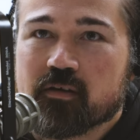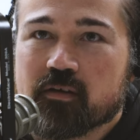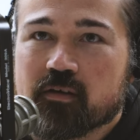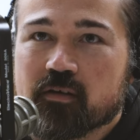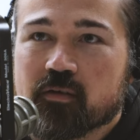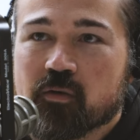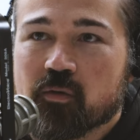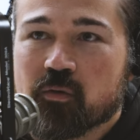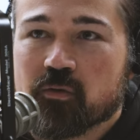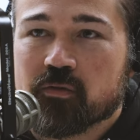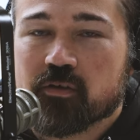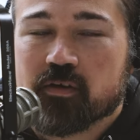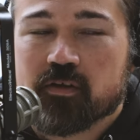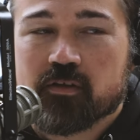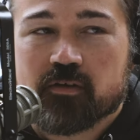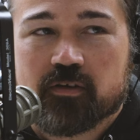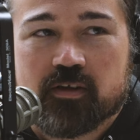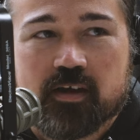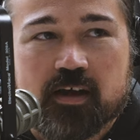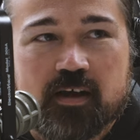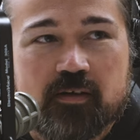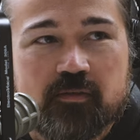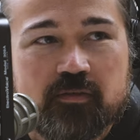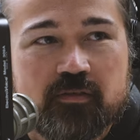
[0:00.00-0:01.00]
a whole nother
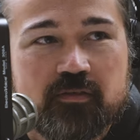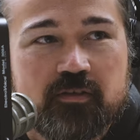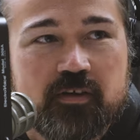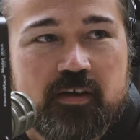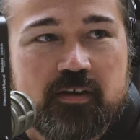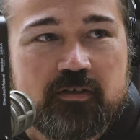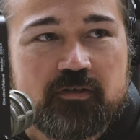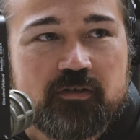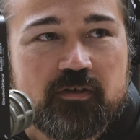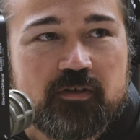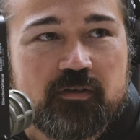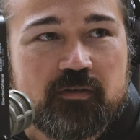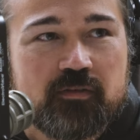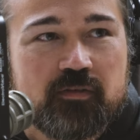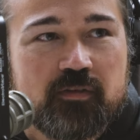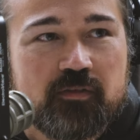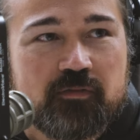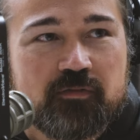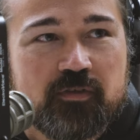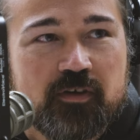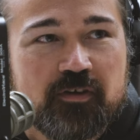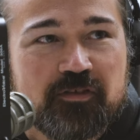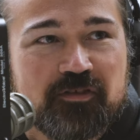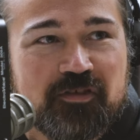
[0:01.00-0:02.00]
conversation
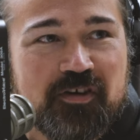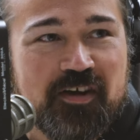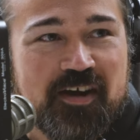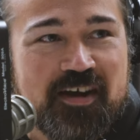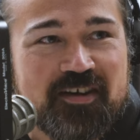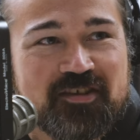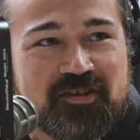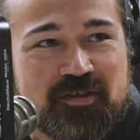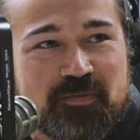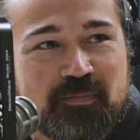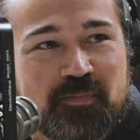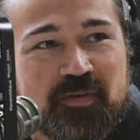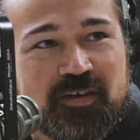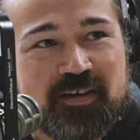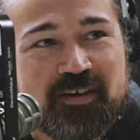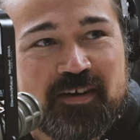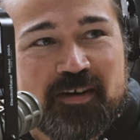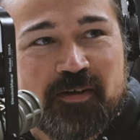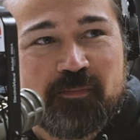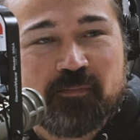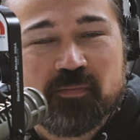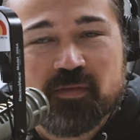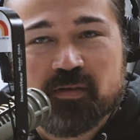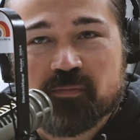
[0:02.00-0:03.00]
of frustration, but
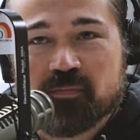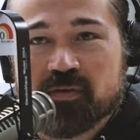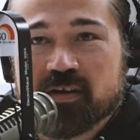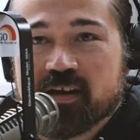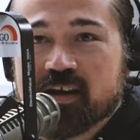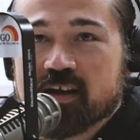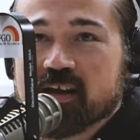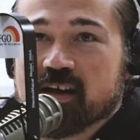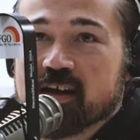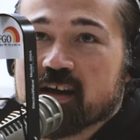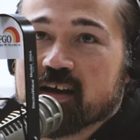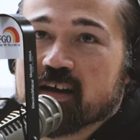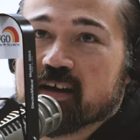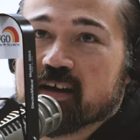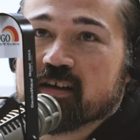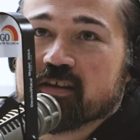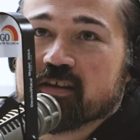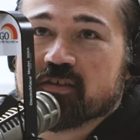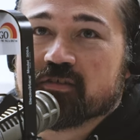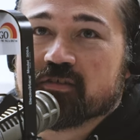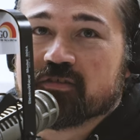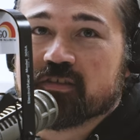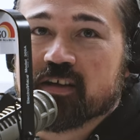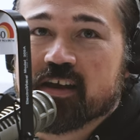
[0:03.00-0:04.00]
I
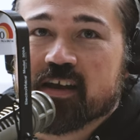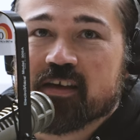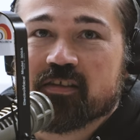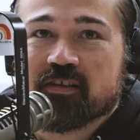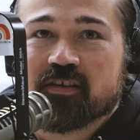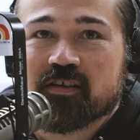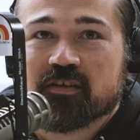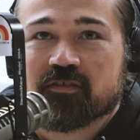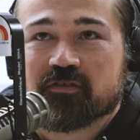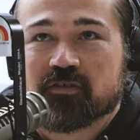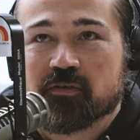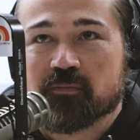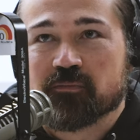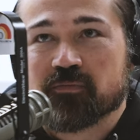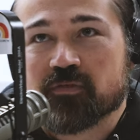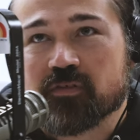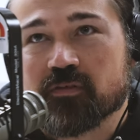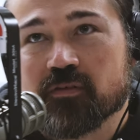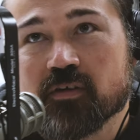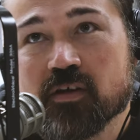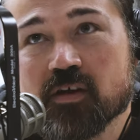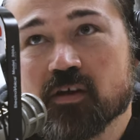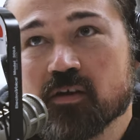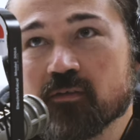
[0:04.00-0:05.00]
understand that, some
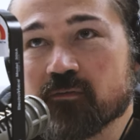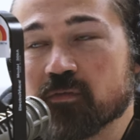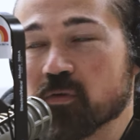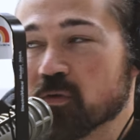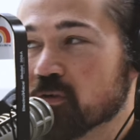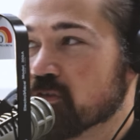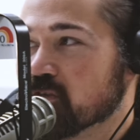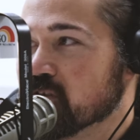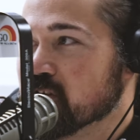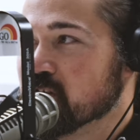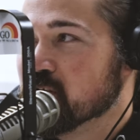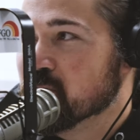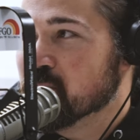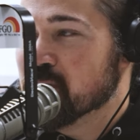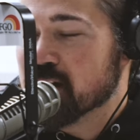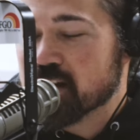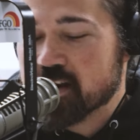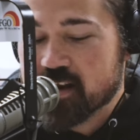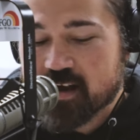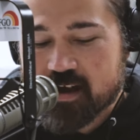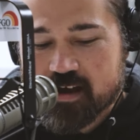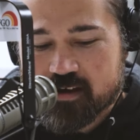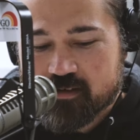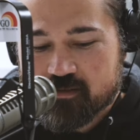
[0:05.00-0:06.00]
folks, might
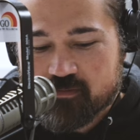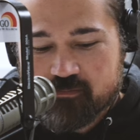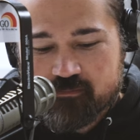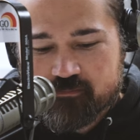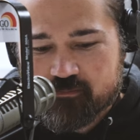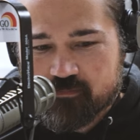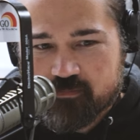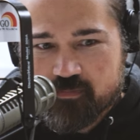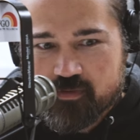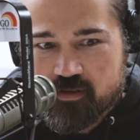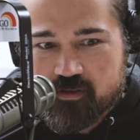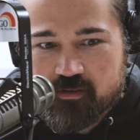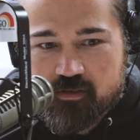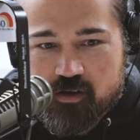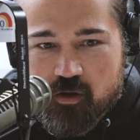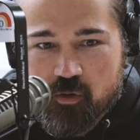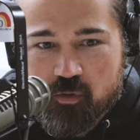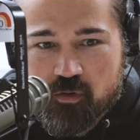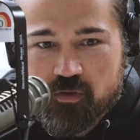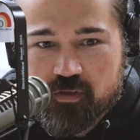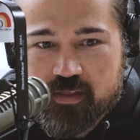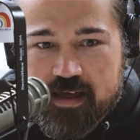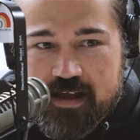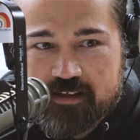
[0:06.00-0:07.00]
not
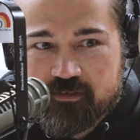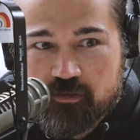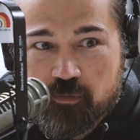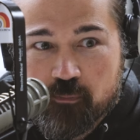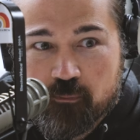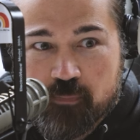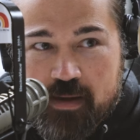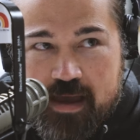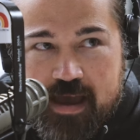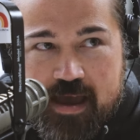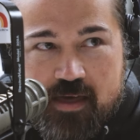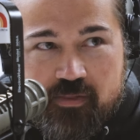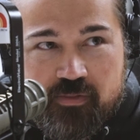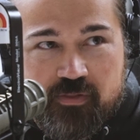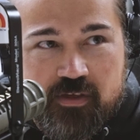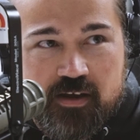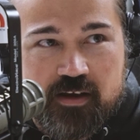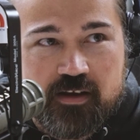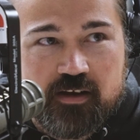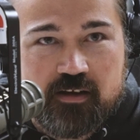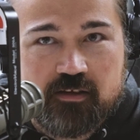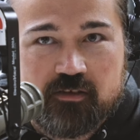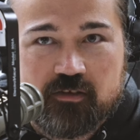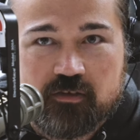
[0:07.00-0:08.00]
know that that's a bad
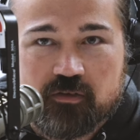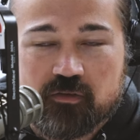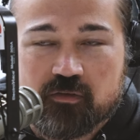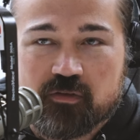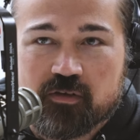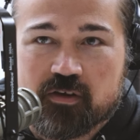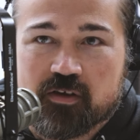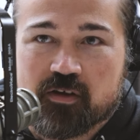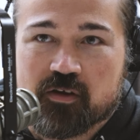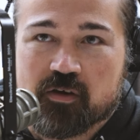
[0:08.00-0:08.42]
thing to do,